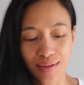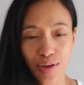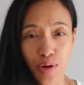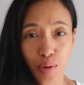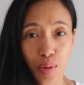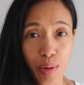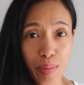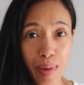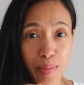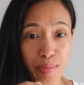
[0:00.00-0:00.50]

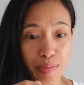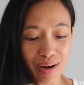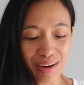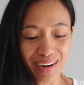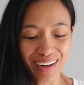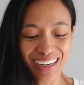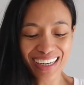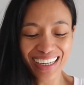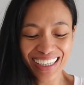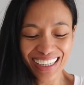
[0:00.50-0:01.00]
you remember.
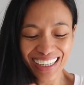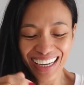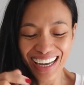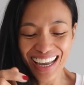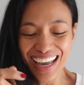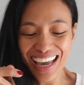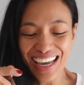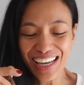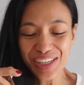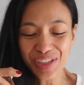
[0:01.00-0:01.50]

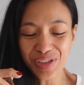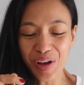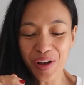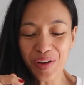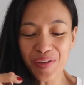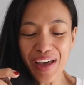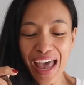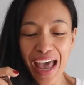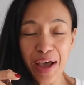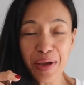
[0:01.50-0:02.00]

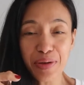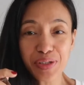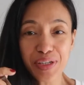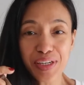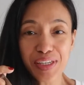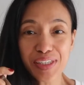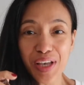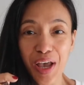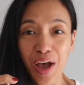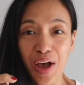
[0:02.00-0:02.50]
twelve
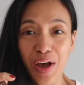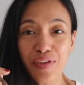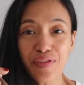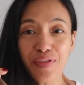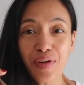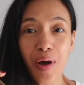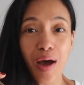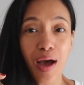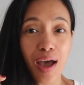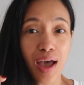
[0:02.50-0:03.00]
ounces
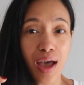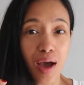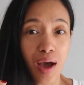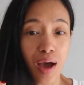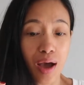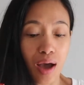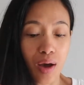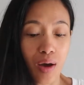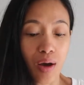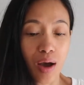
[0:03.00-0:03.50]
of
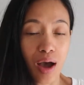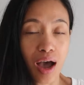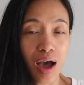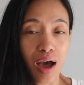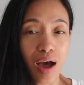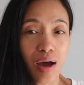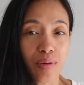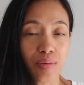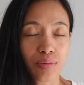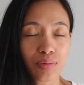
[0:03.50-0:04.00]

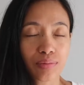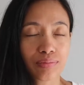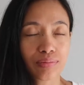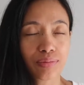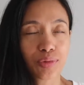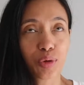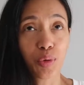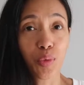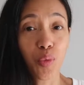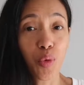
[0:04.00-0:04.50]
hot
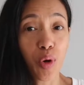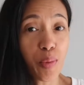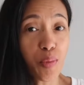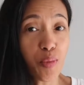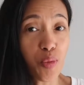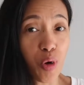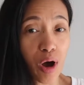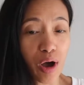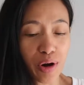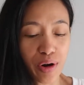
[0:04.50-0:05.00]
or
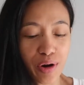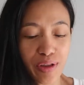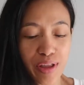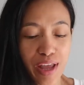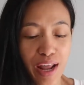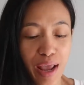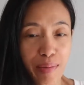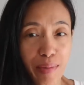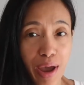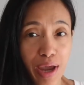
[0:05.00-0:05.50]
warm water
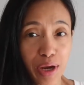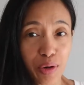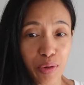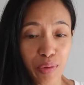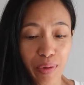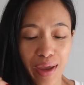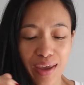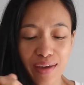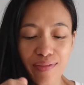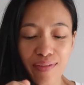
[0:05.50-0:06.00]
that I
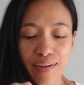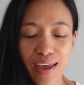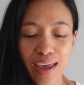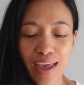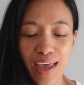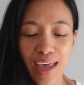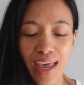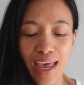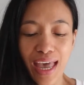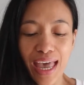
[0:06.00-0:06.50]
microwave.
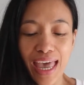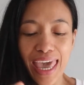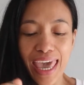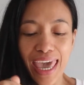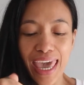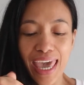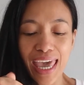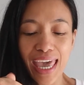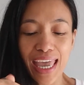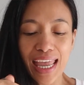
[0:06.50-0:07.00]

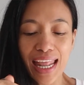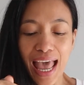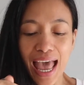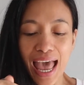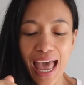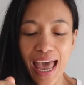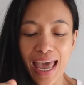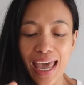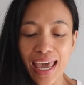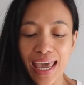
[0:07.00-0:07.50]
And
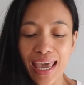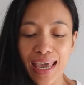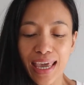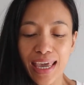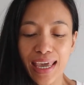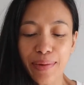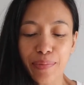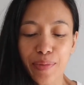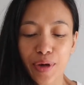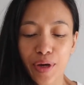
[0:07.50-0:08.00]

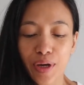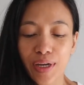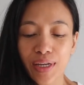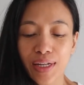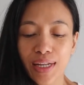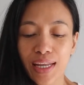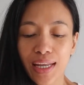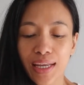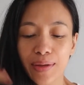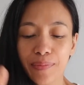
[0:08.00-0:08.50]
I
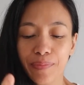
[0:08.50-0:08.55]
put